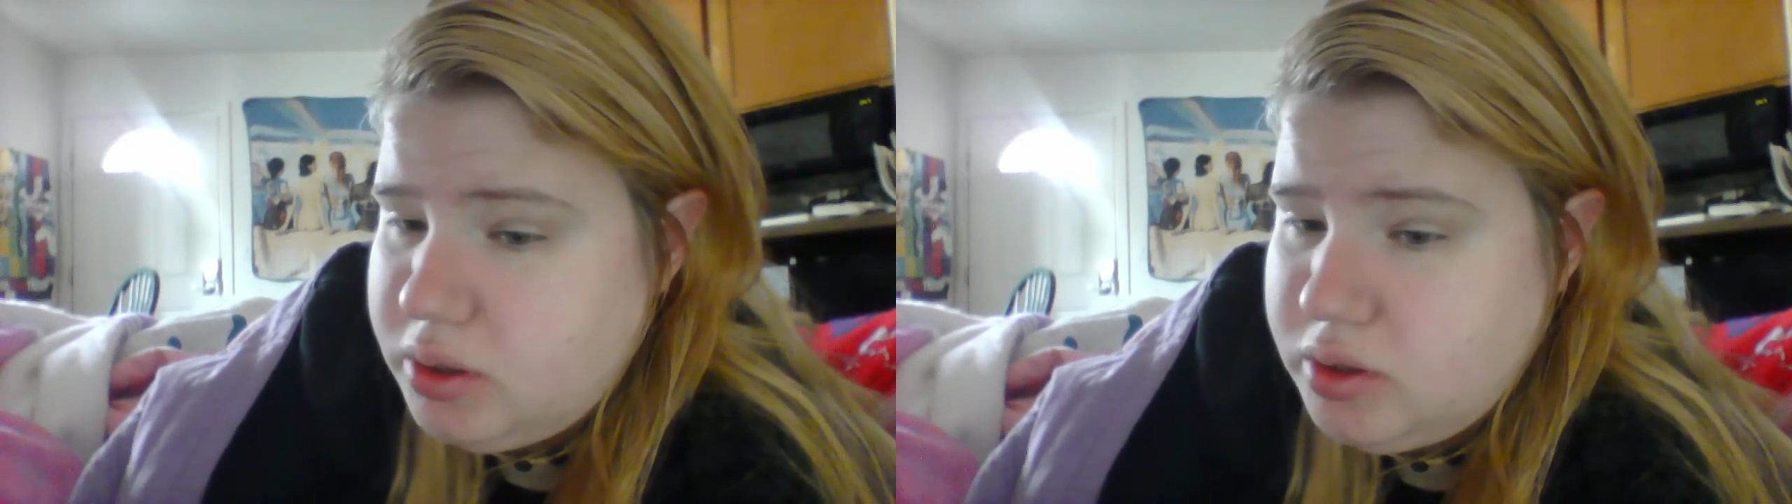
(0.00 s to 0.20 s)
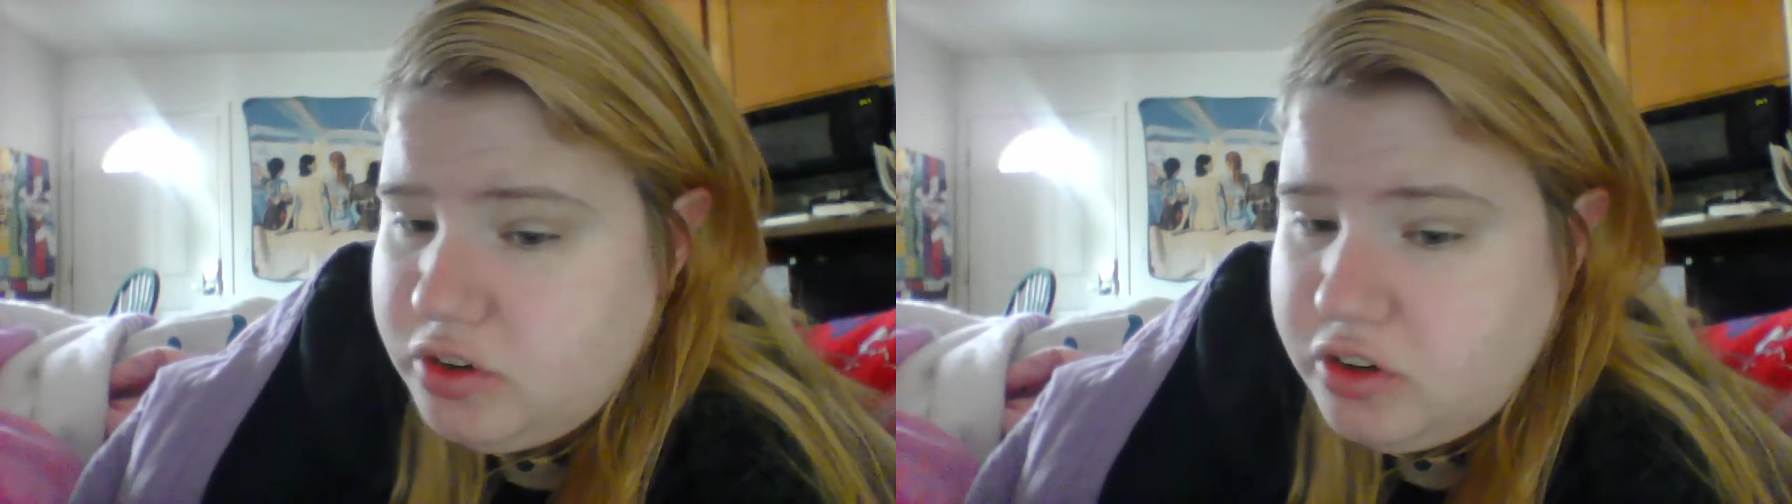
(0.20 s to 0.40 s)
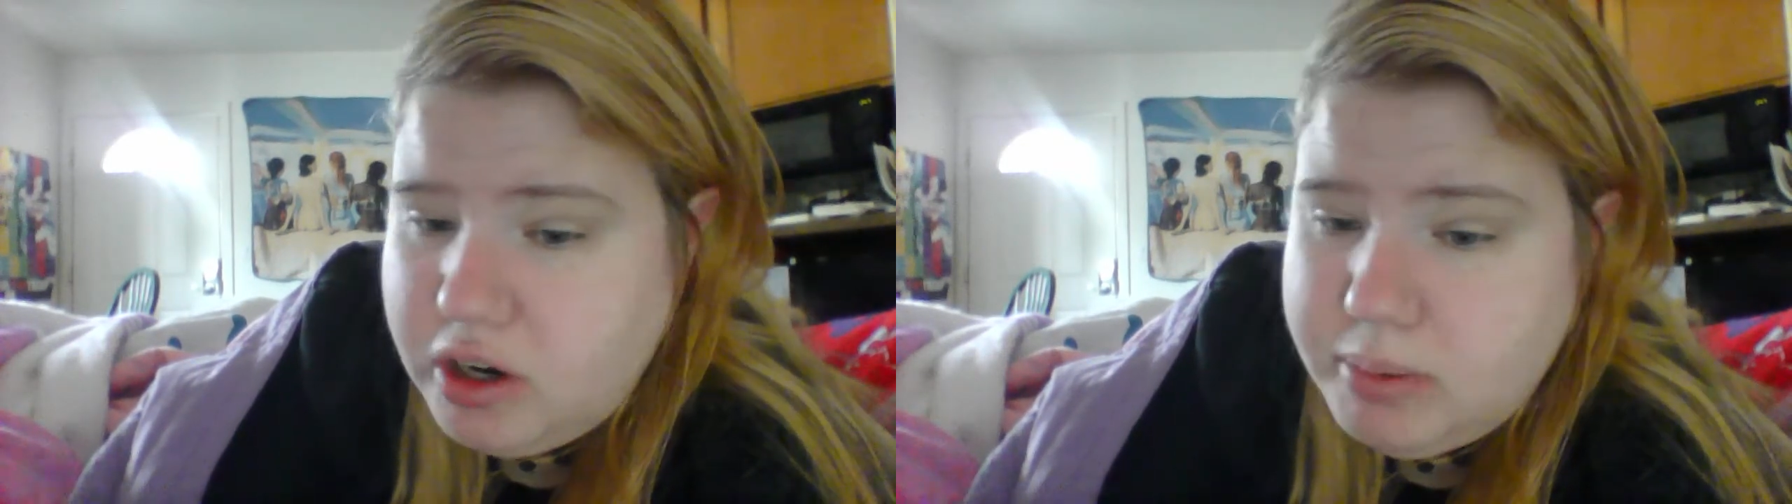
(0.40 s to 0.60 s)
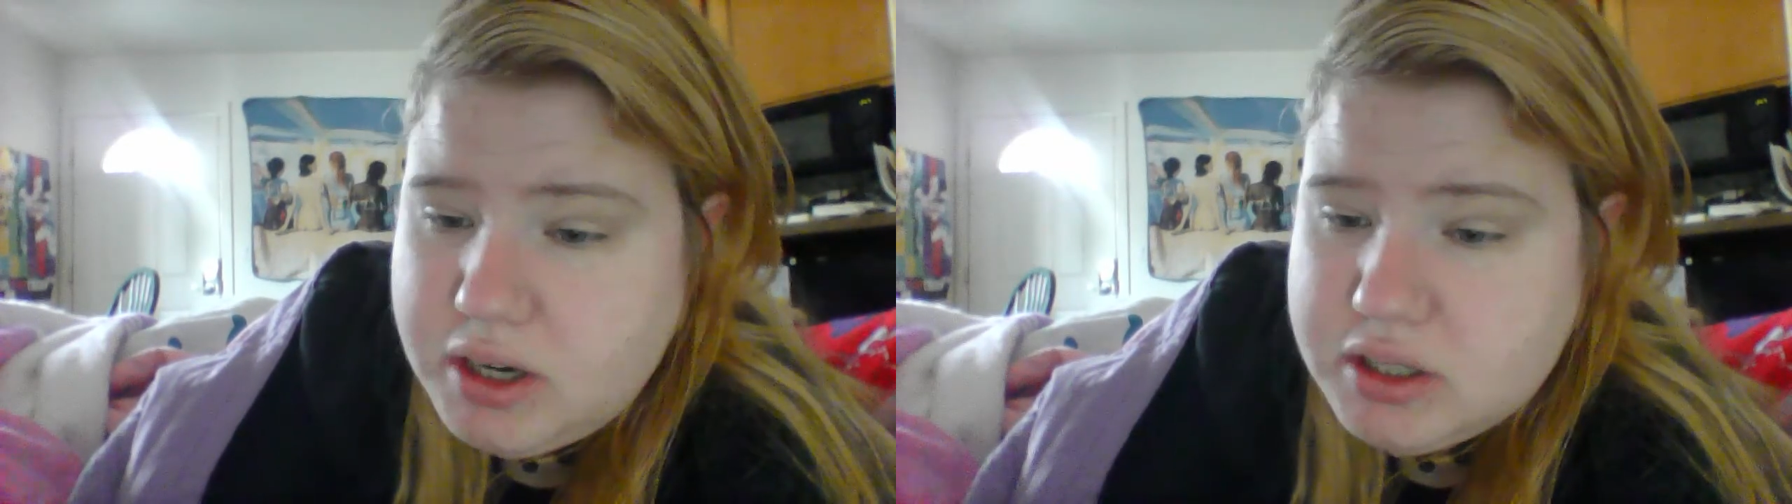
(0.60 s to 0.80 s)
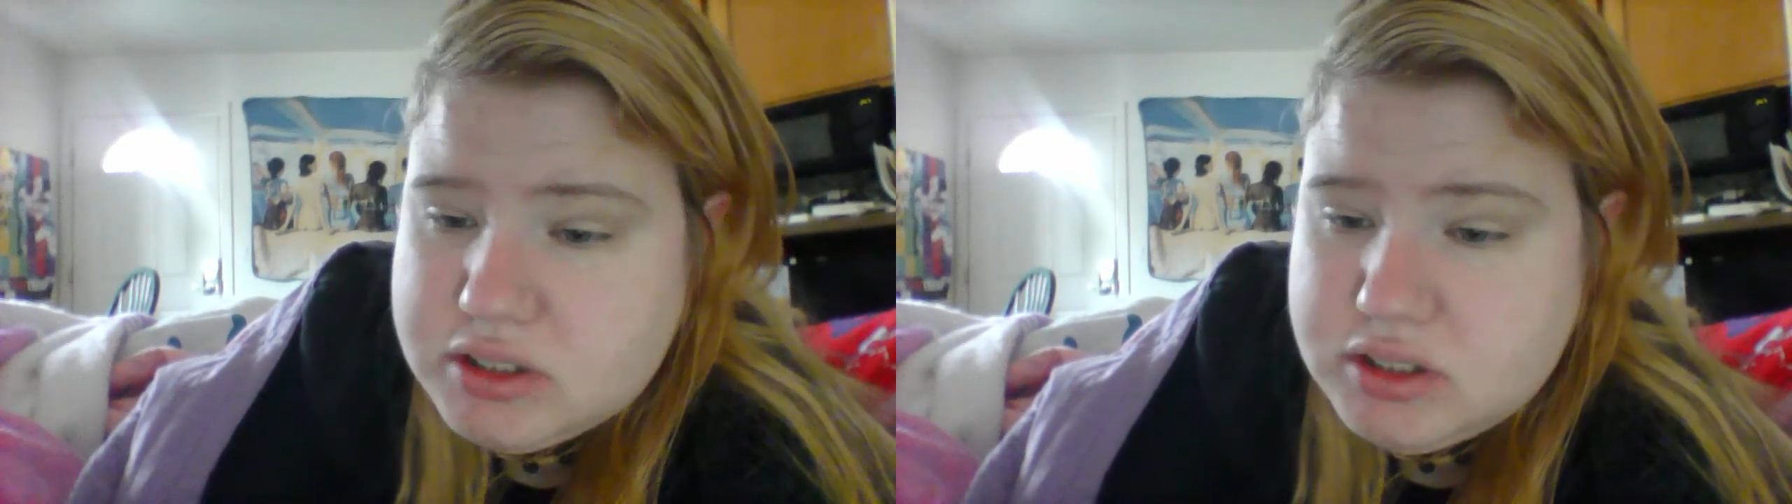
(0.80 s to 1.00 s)

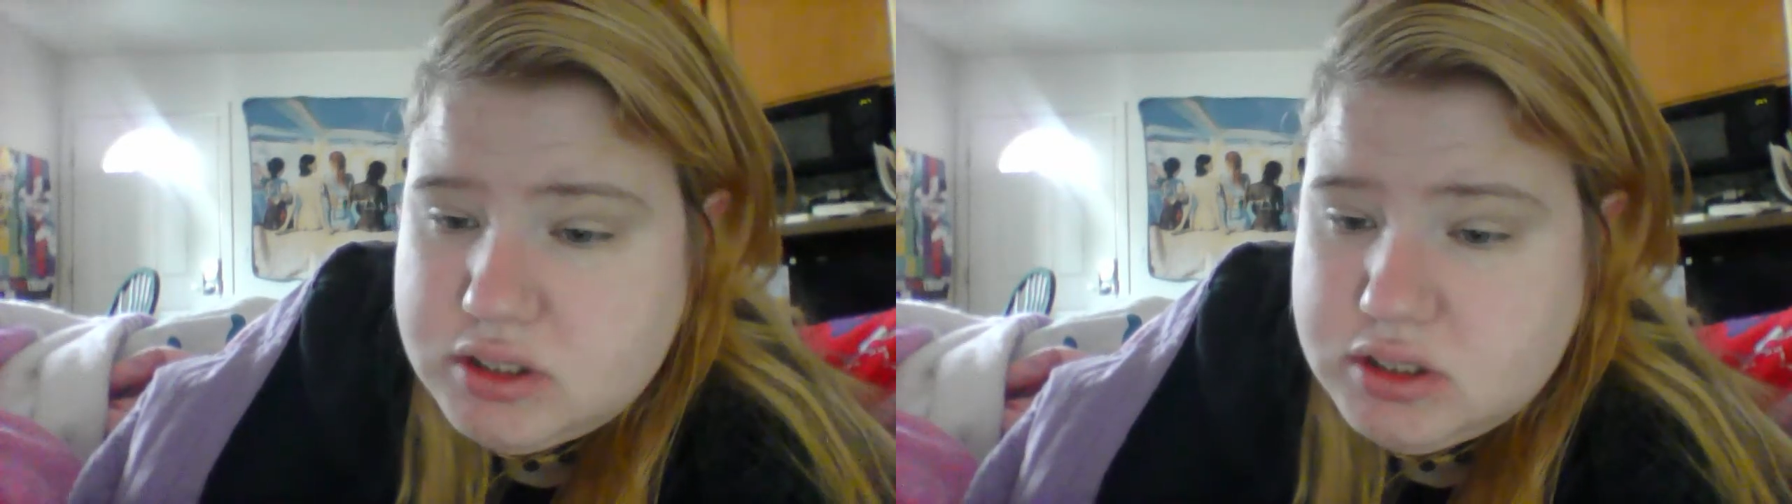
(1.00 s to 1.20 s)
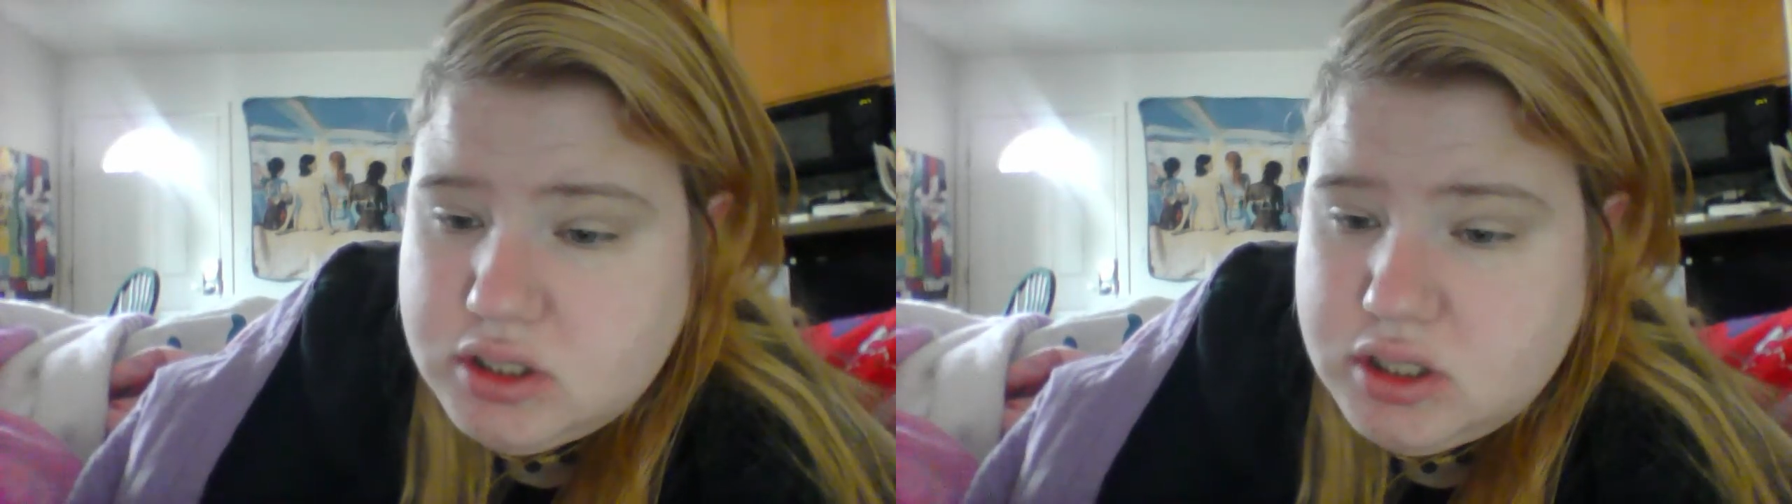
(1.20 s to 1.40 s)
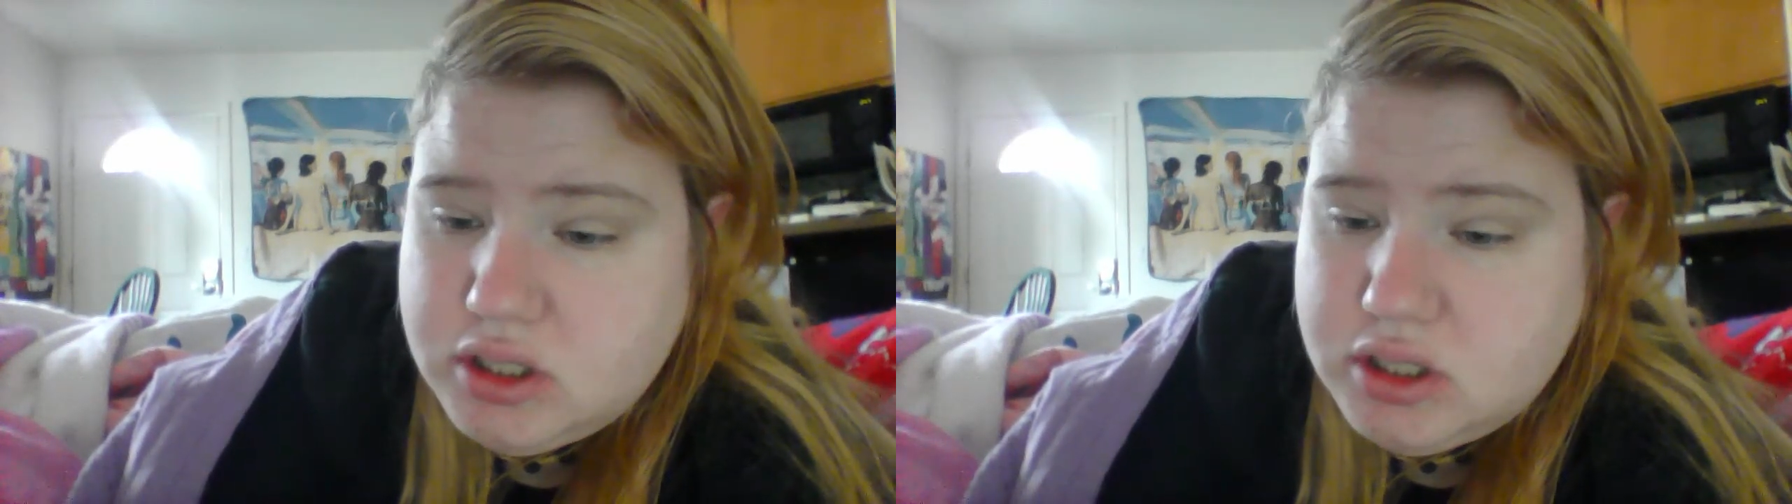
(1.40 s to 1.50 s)
Starbucks.